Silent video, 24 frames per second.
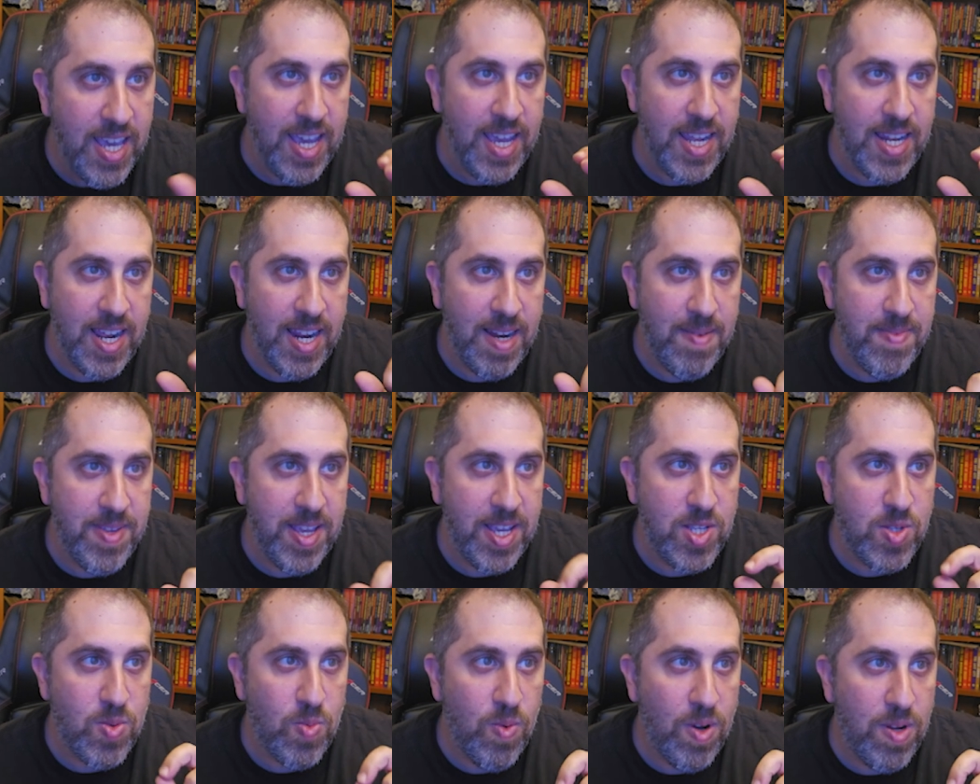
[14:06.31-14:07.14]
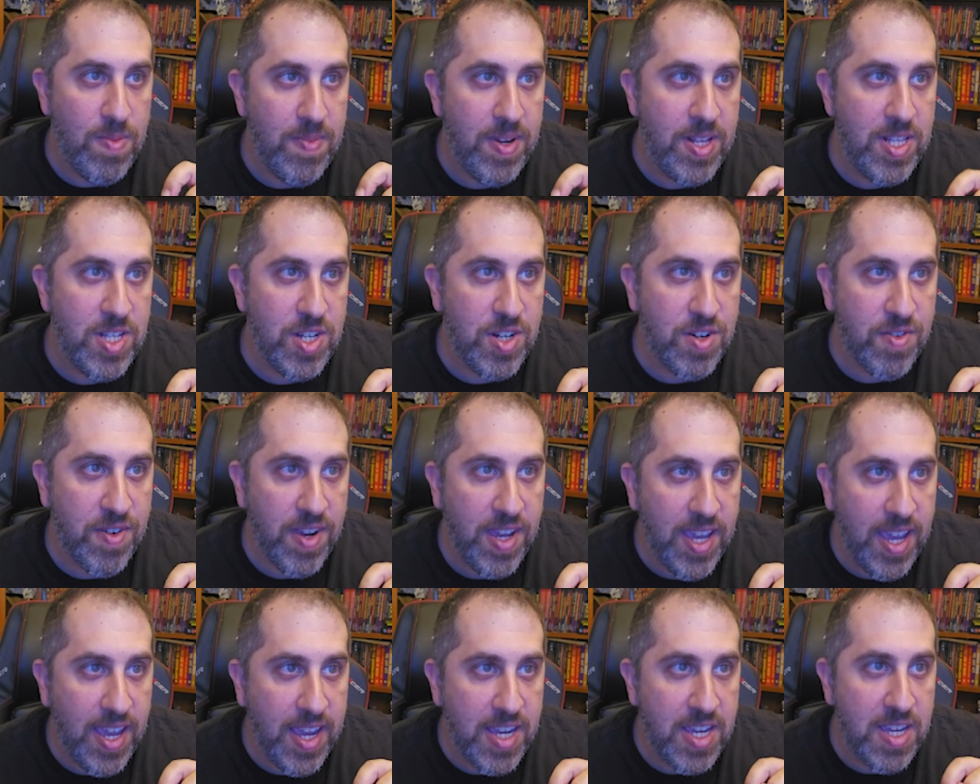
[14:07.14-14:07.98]
An item takes 1 minute to
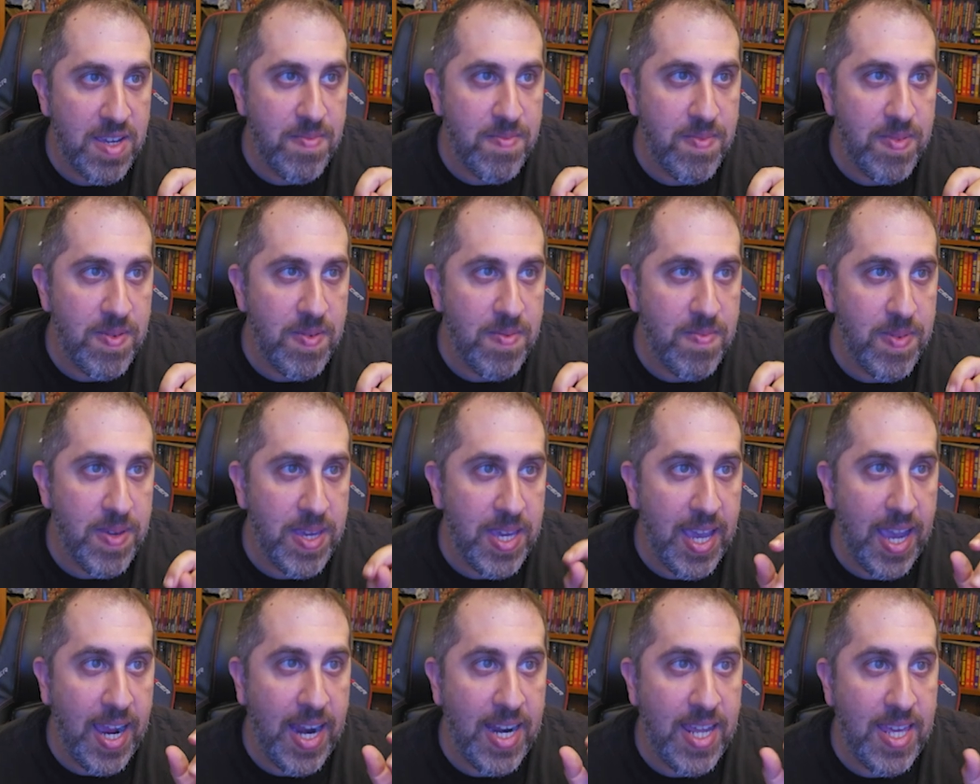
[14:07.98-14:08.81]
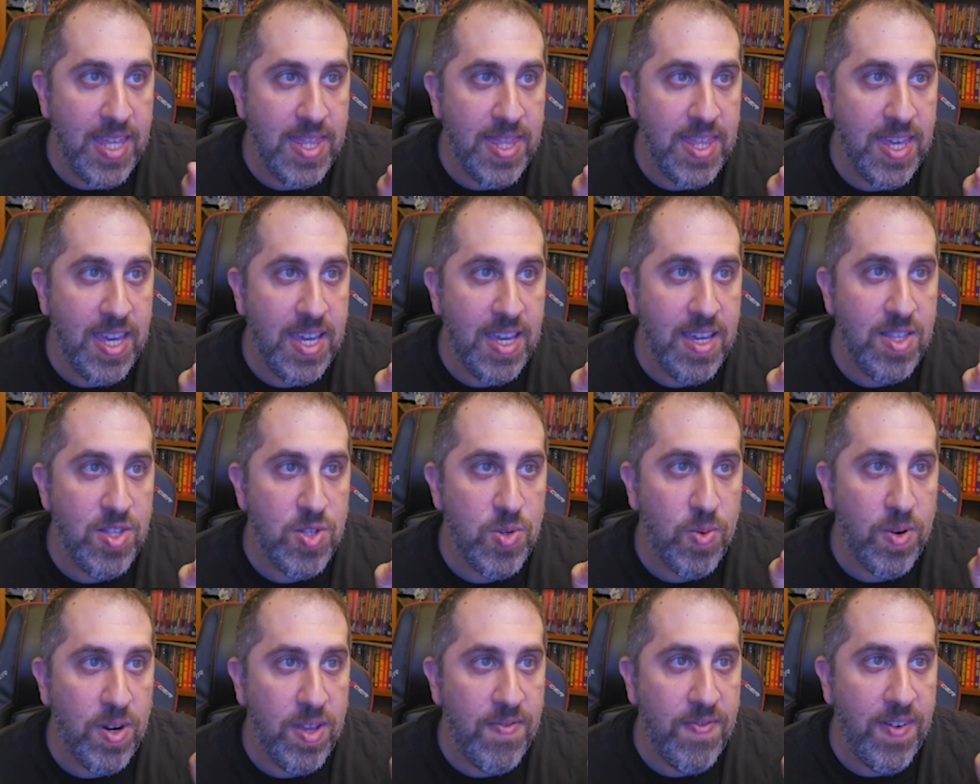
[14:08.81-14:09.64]
create and can be anything
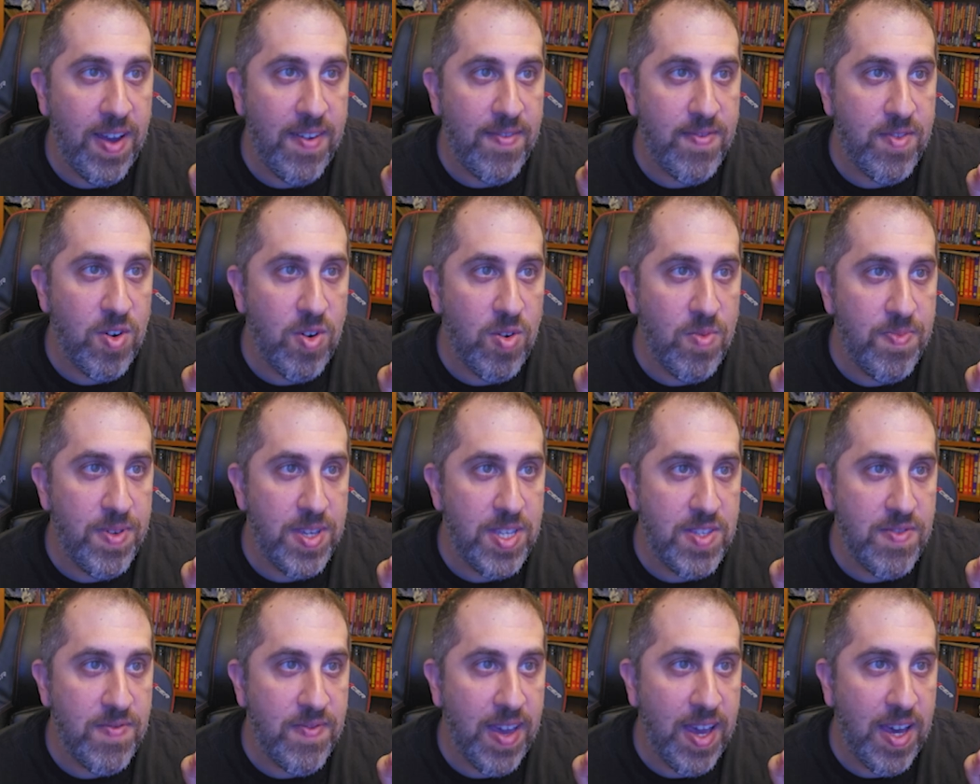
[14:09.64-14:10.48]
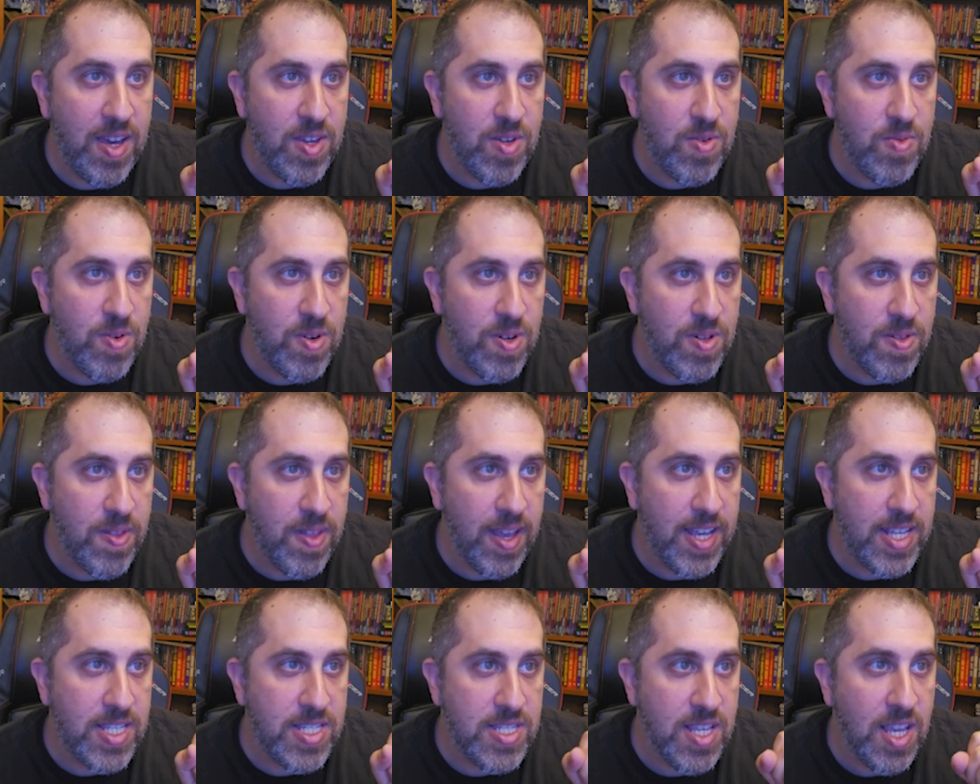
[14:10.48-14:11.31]
25 gold piece value or
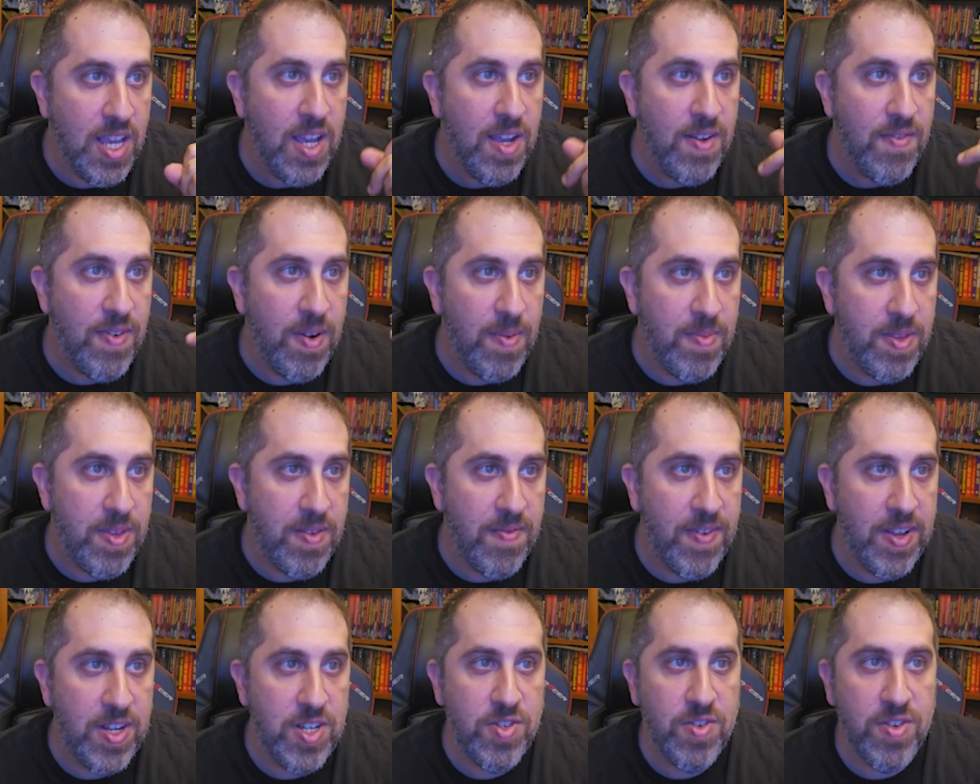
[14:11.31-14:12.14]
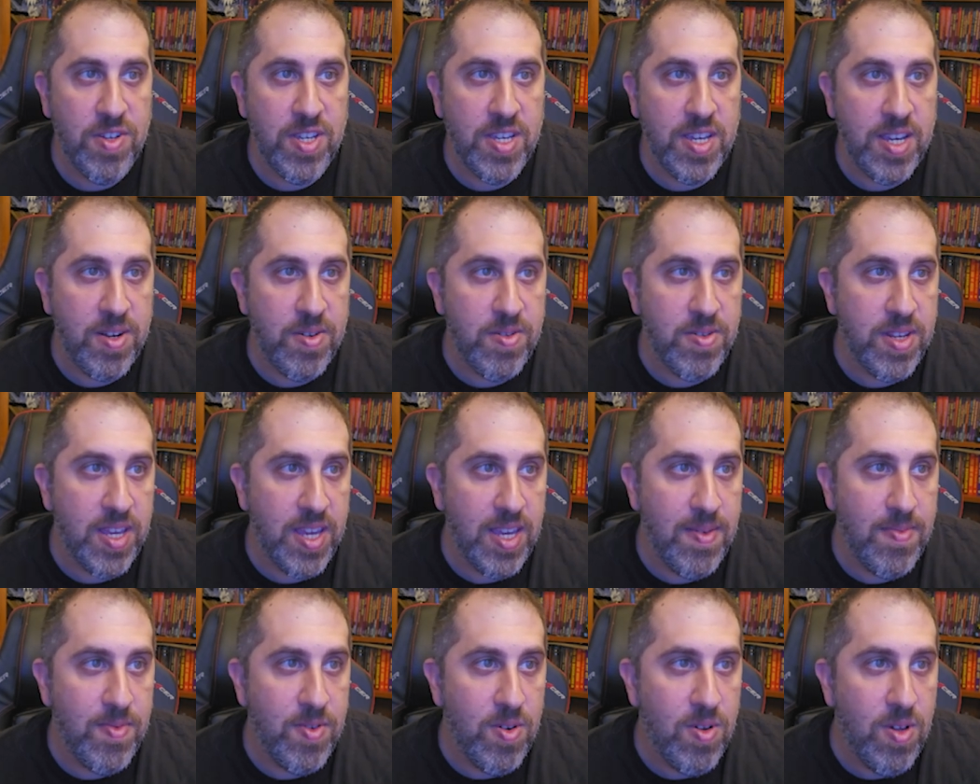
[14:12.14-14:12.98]
less from the adventuring gear
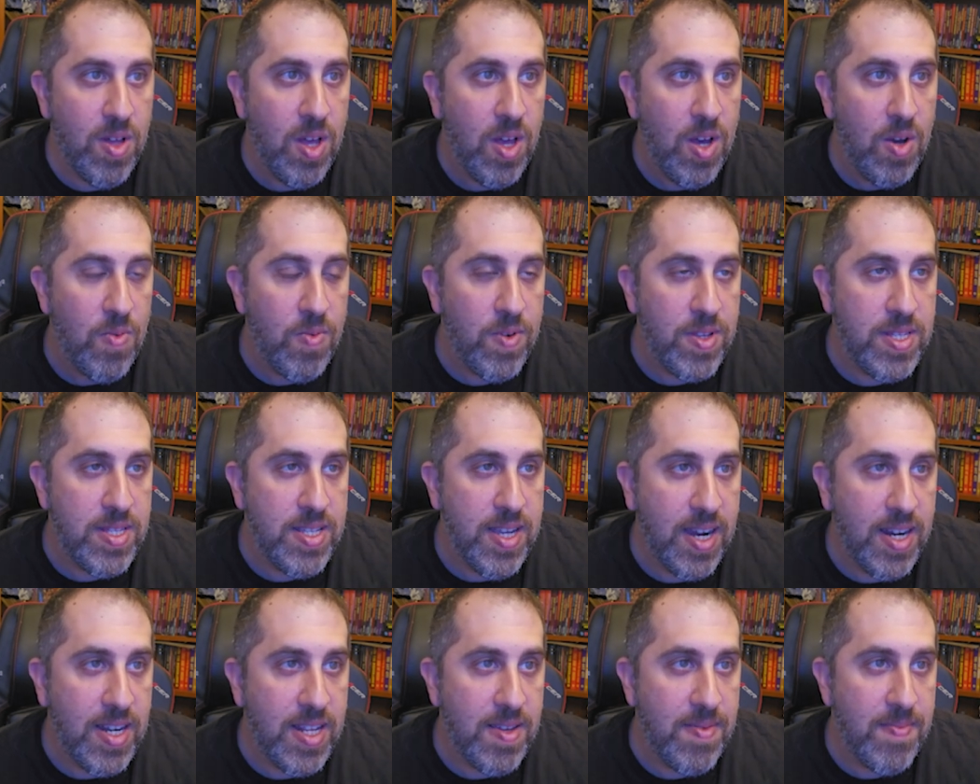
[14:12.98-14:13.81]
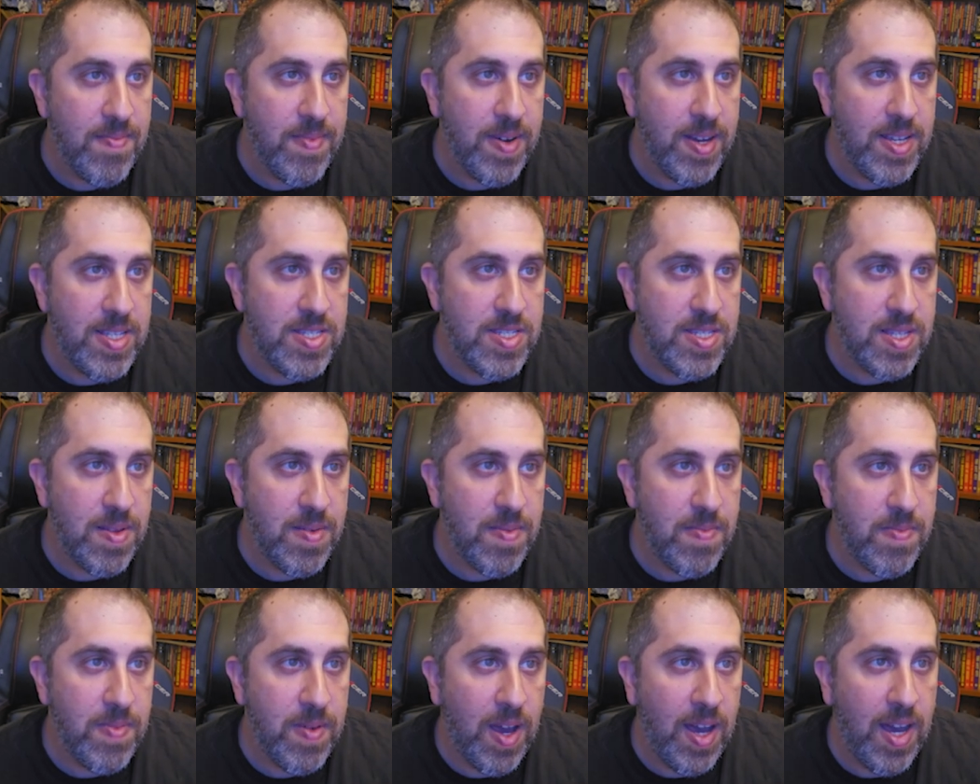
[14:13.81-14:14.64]
table. When done, it must
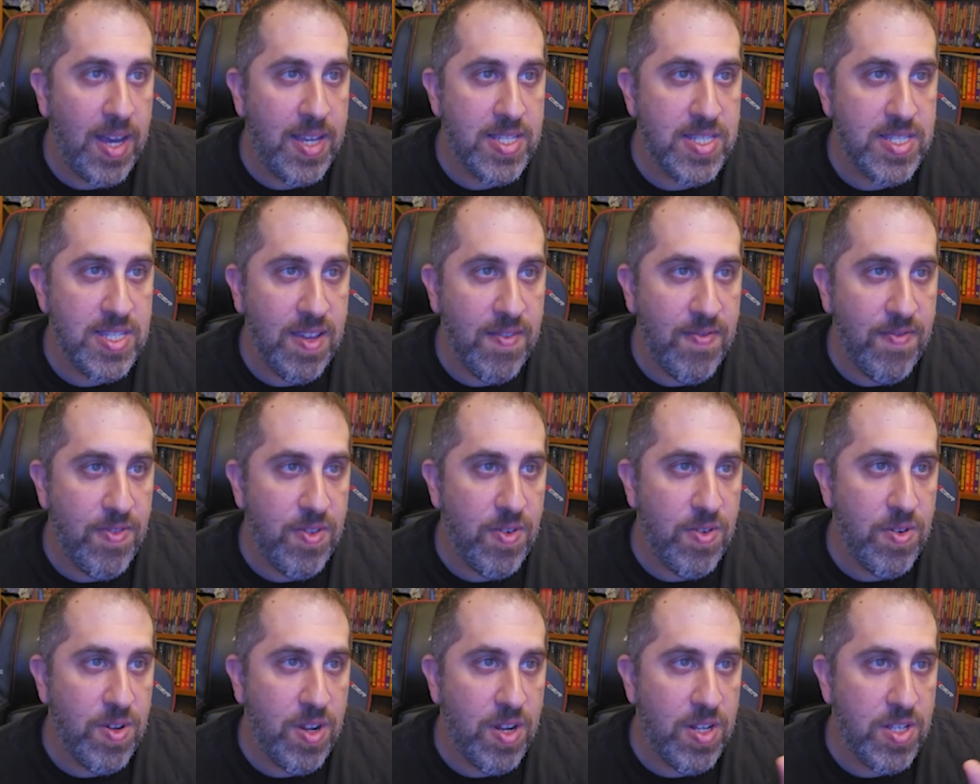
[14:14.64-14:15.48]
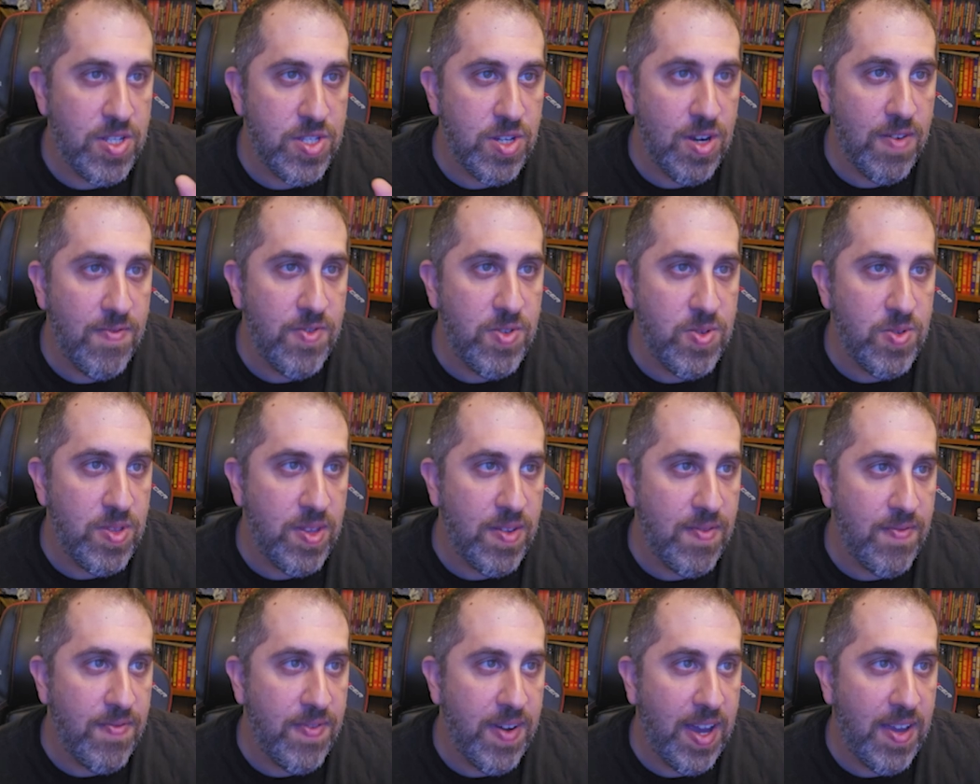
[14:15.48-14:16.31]
sit float on a surface
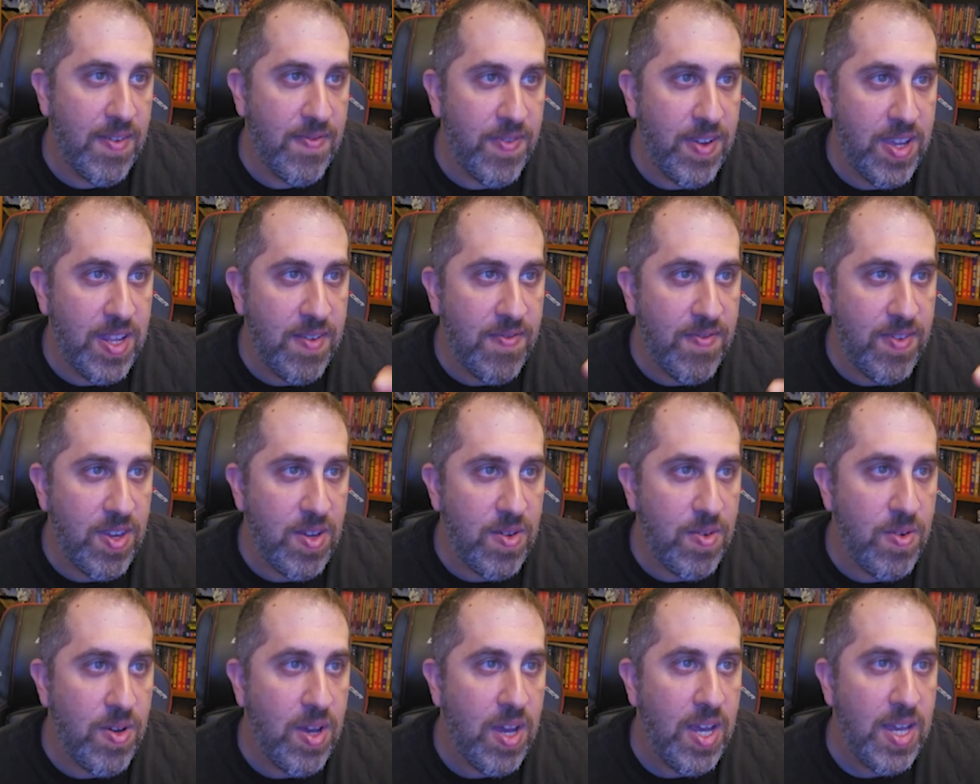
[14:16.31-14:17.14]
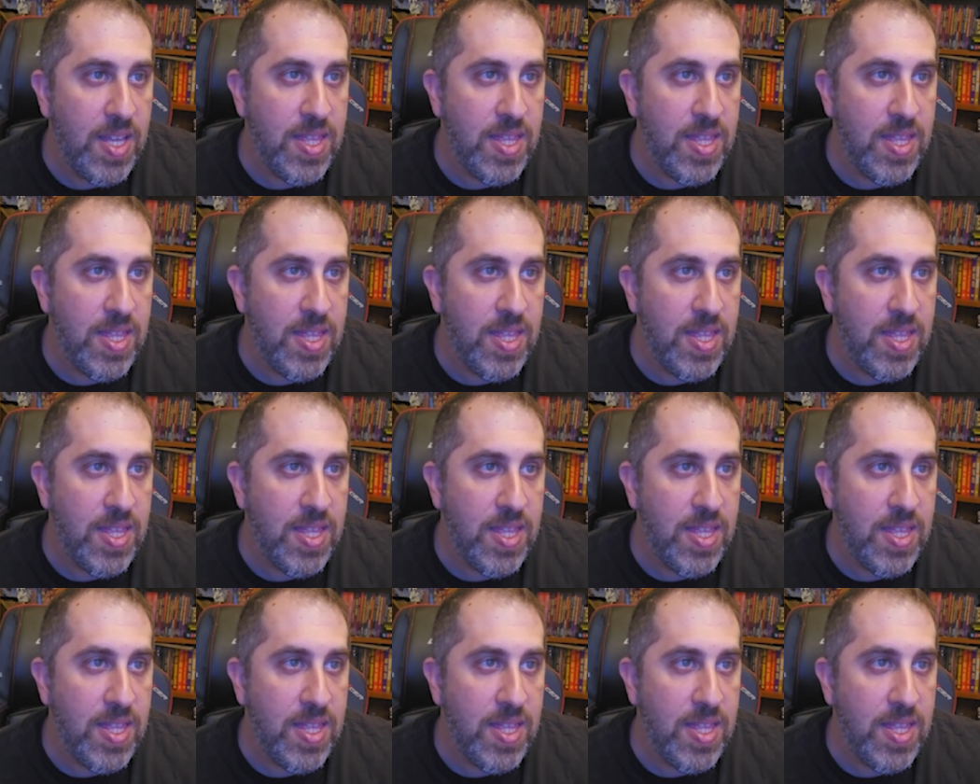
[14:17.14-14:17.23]
within 5 feet of you.